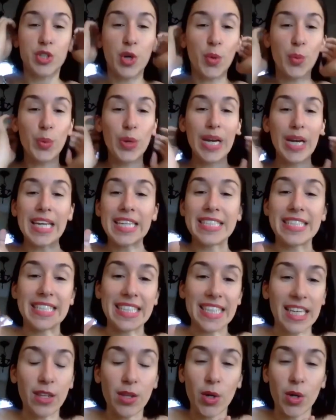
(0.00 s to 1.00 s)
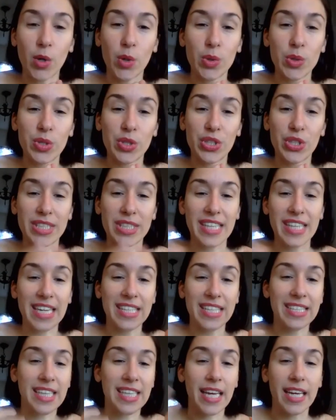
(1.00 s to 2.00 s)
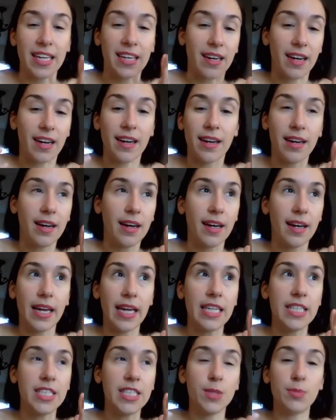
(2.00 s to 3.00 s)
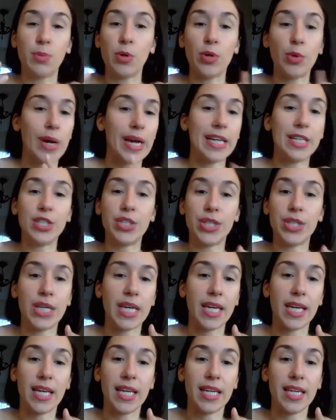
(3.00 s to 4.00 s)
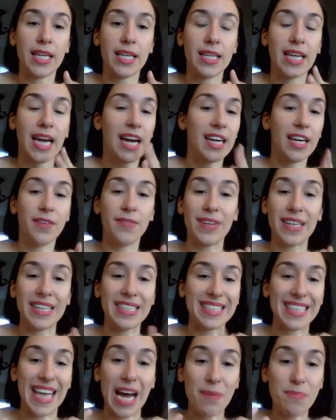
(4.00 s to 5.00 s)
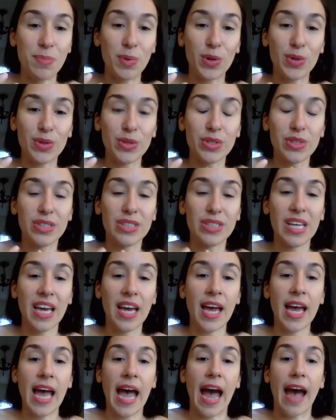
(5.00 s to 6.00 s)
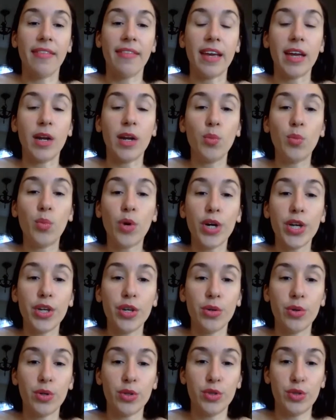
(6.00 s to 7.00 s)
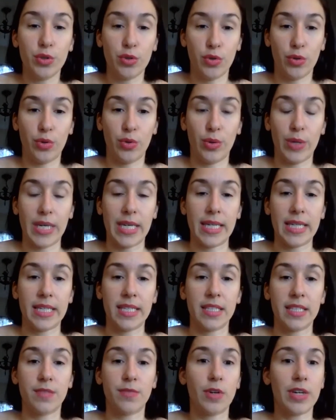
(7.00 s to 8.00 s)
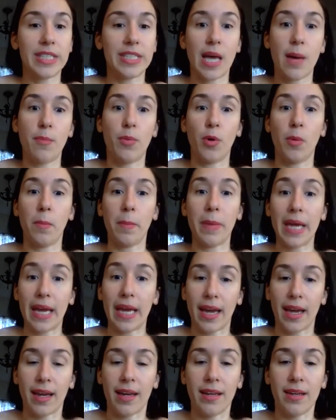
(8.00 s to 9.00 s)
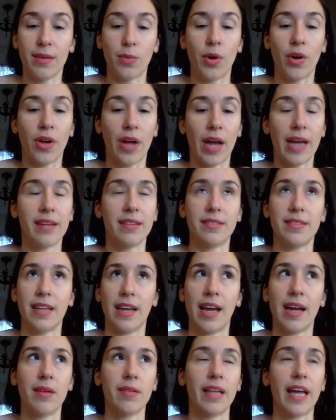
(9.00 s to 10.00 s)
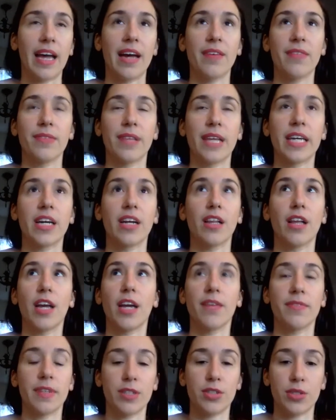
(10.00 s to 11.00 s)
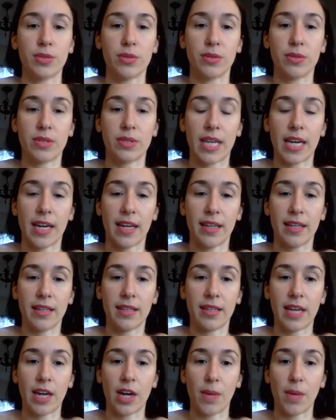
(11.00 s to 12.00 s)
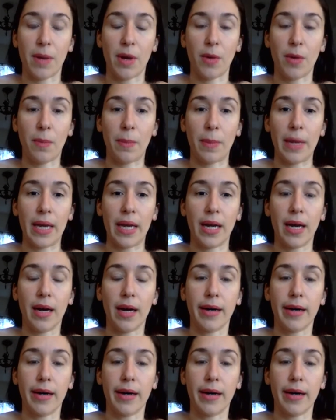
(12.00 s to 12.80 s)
really see those just as like inspiration kind of examples. And then what you'll do is, for example, me, well, I have like a lot of issues that I care about, but